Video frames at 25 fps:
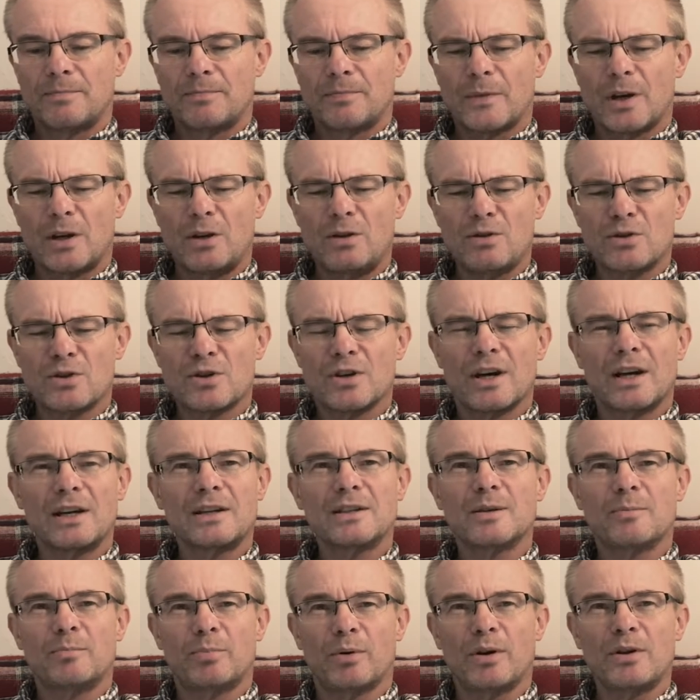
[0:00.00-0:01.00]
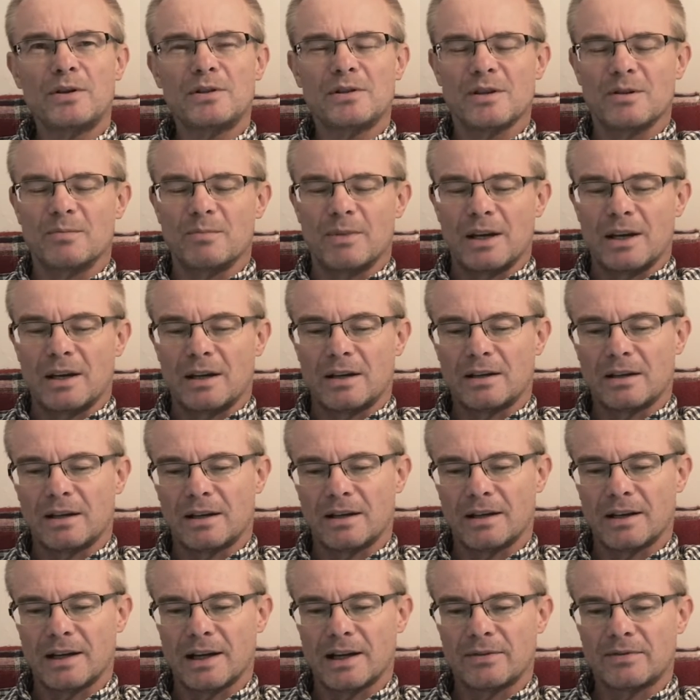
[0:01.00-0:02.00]
"Are you trying to poison me?" I
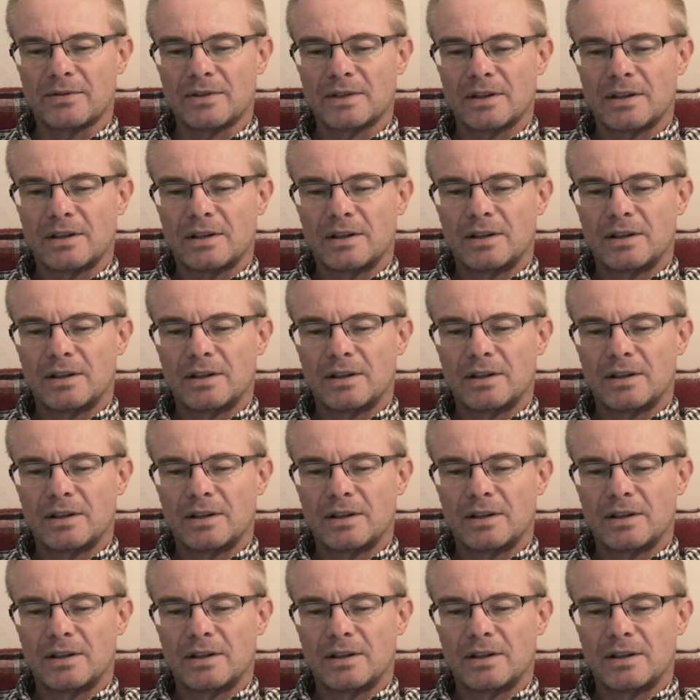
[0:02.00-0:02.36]
laughed.